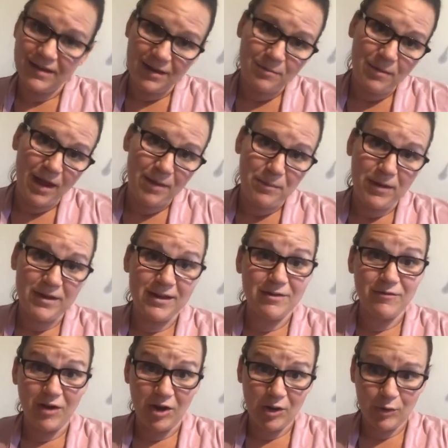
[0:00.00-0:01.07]
in my
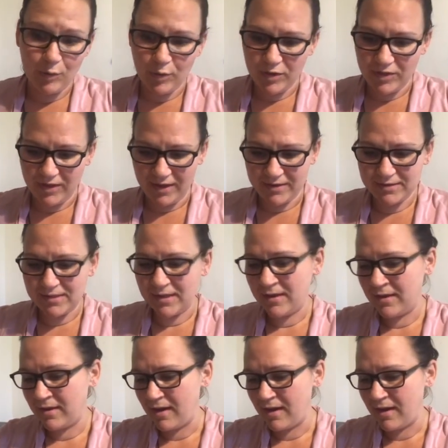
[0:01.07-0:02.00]
opinion, very cool things.